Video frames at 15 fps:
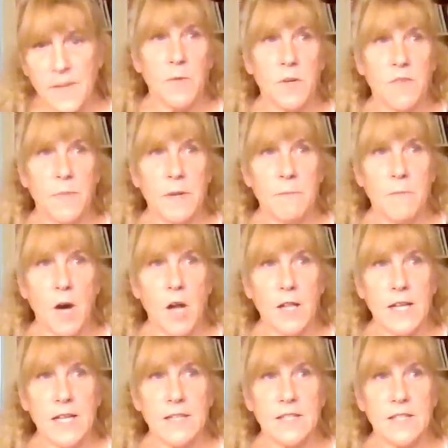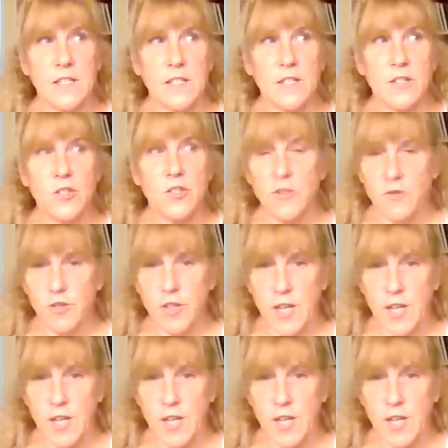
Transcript: It would have been Molly's junior